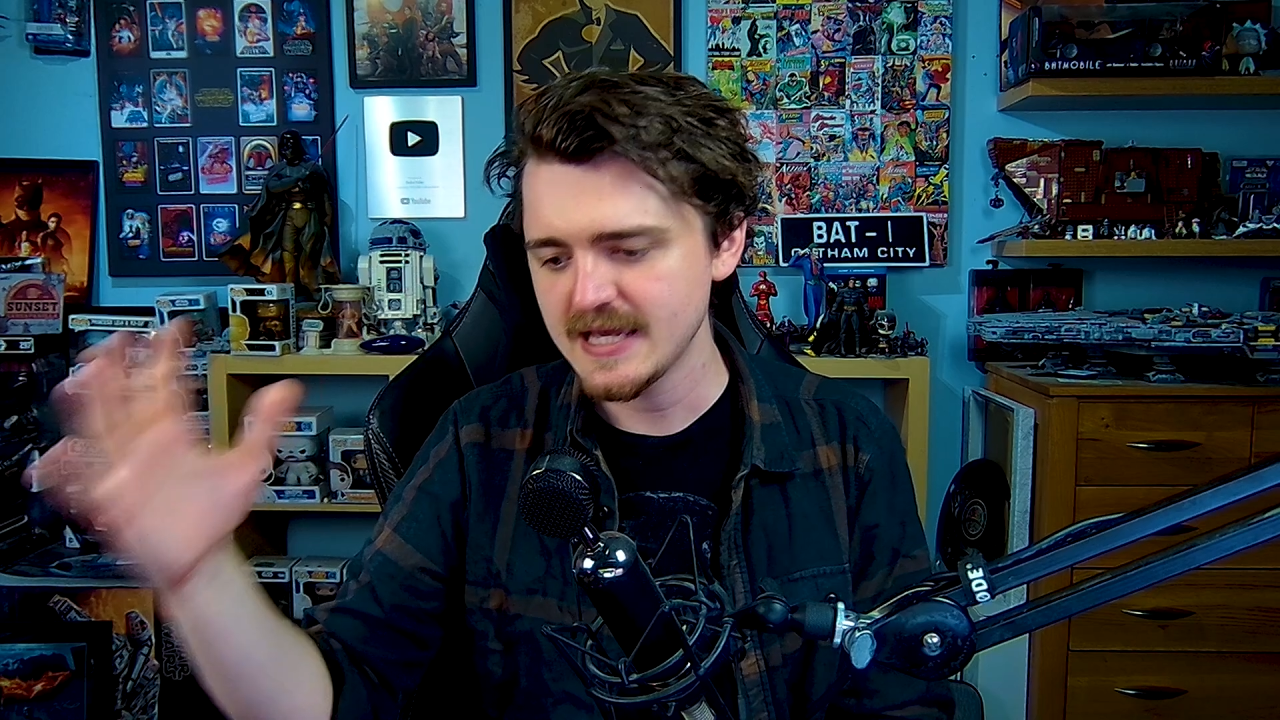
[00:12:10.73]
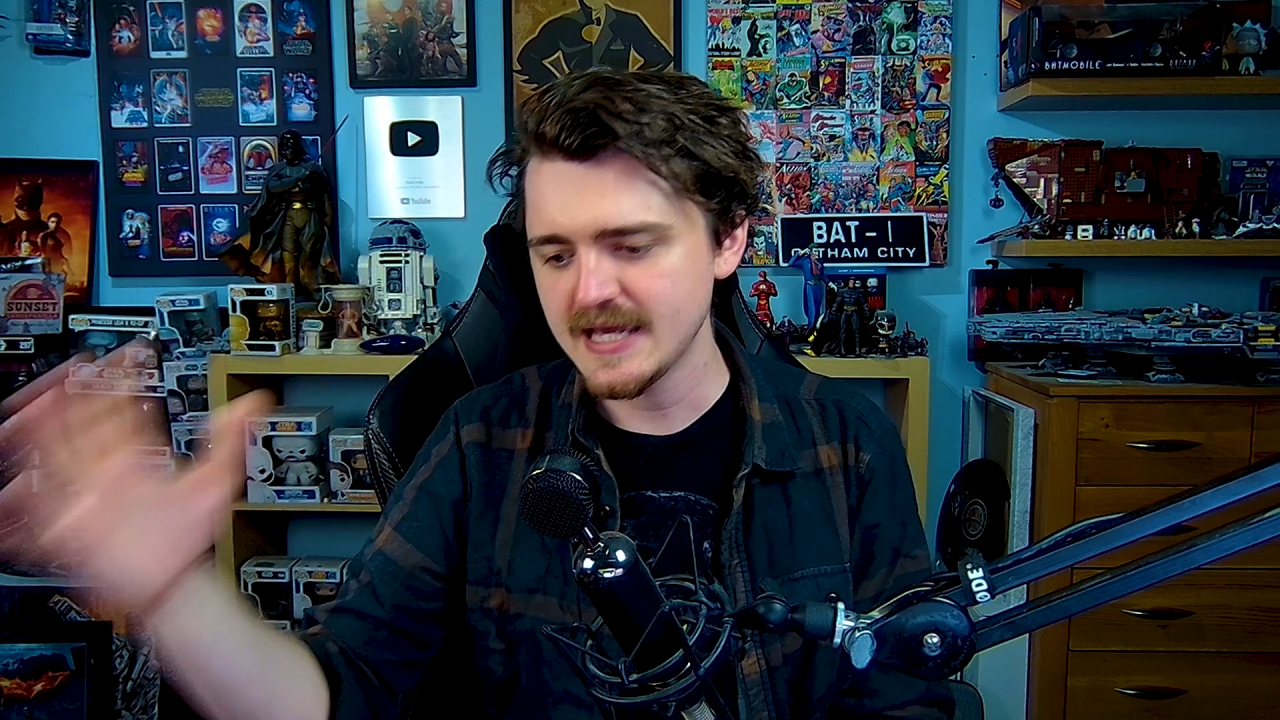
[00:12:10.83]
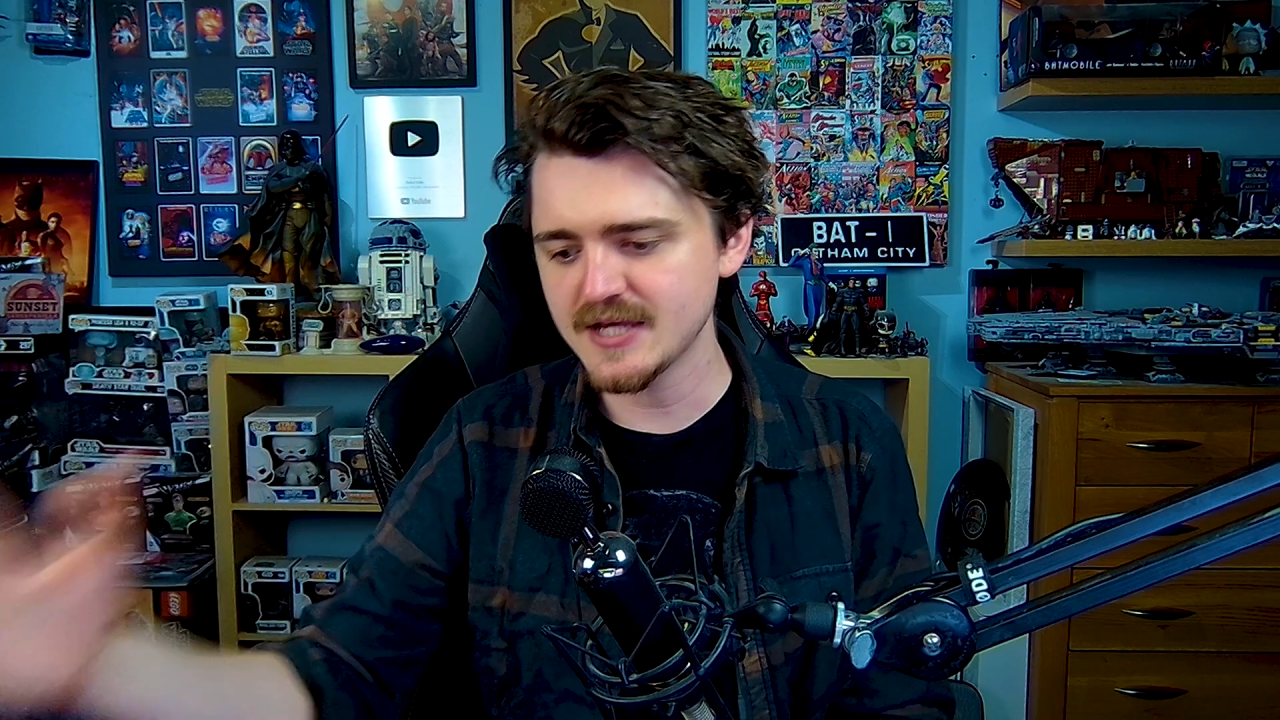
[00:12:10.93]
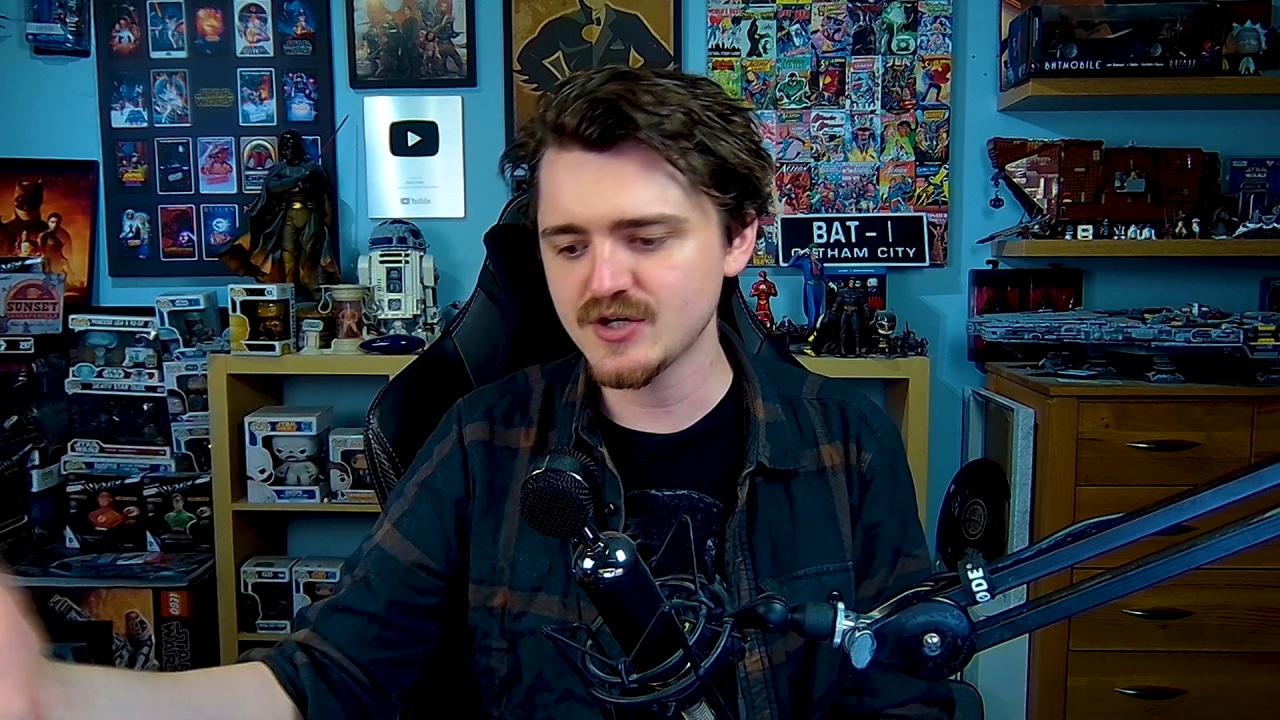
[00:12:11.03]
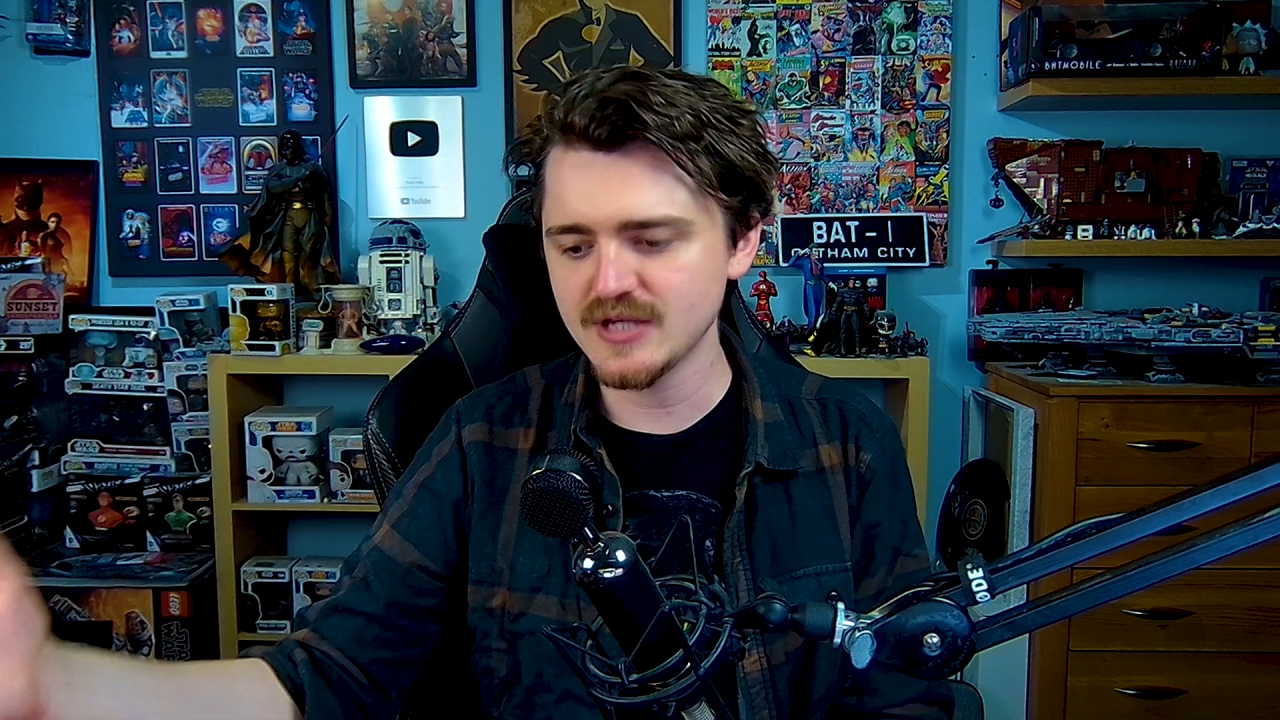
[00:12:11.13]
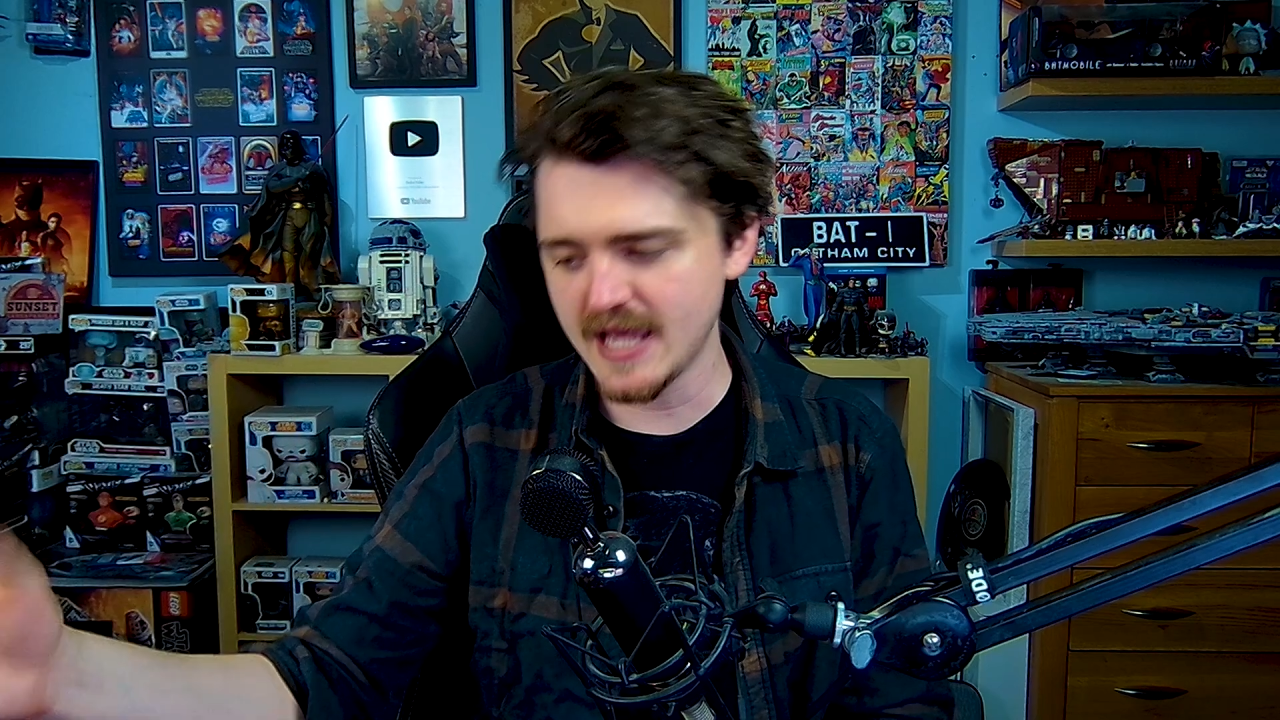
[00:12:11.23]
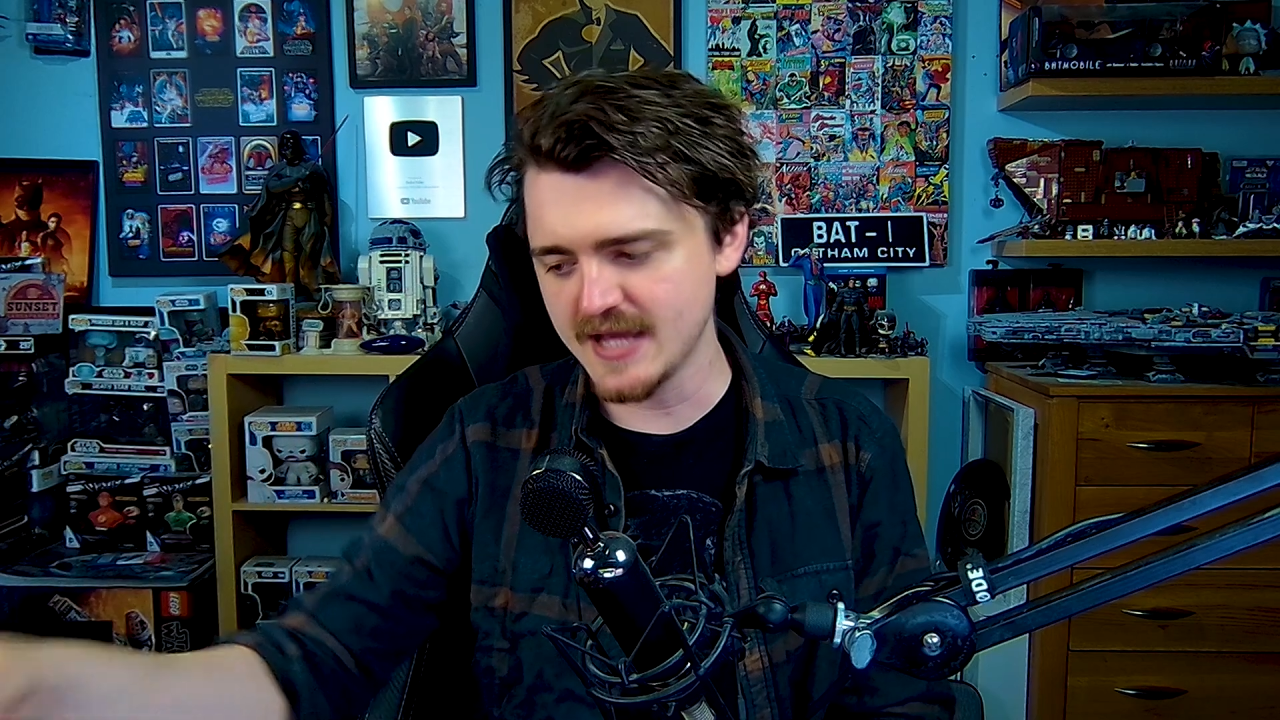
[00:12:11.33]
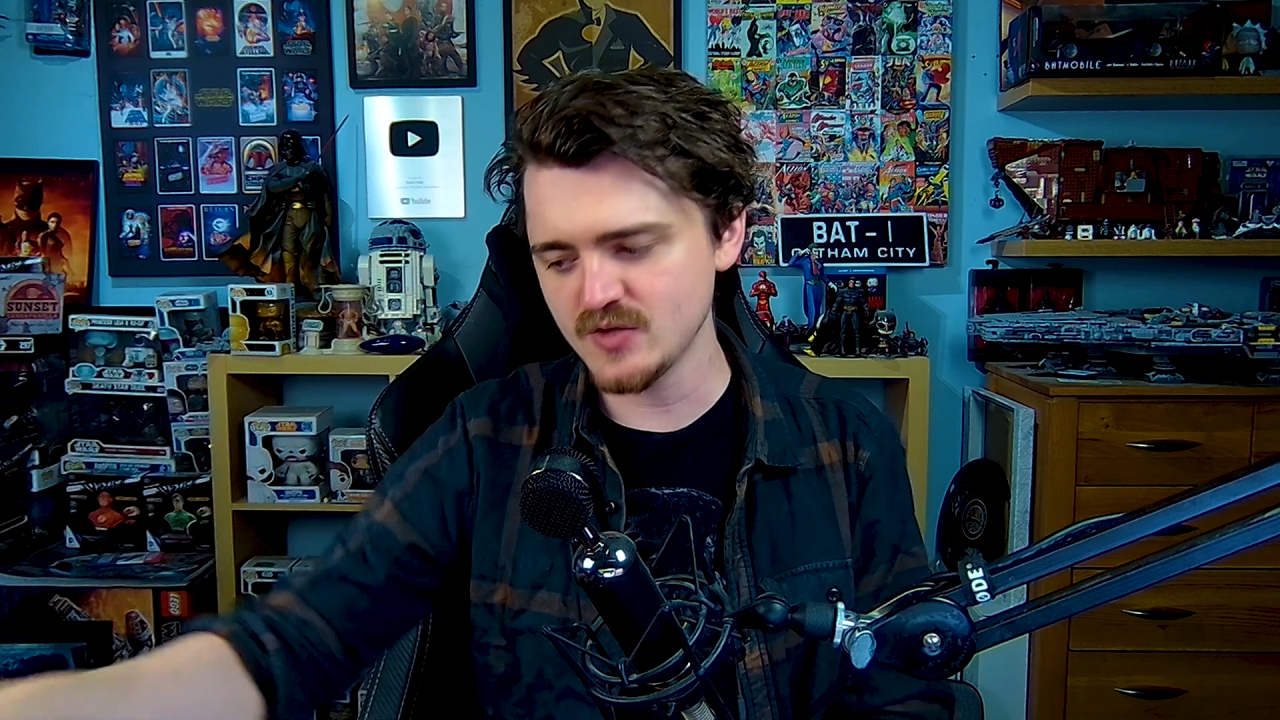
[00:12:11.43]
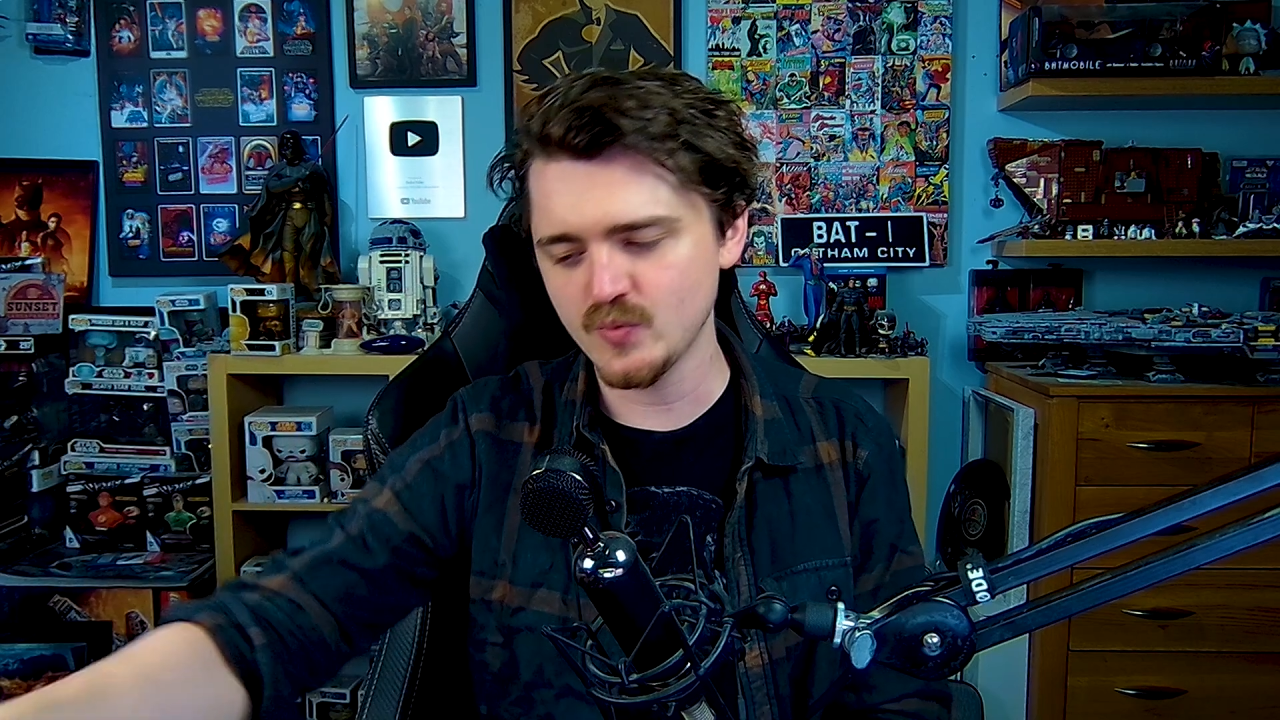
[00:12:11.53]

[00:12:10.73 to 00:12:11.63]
It could end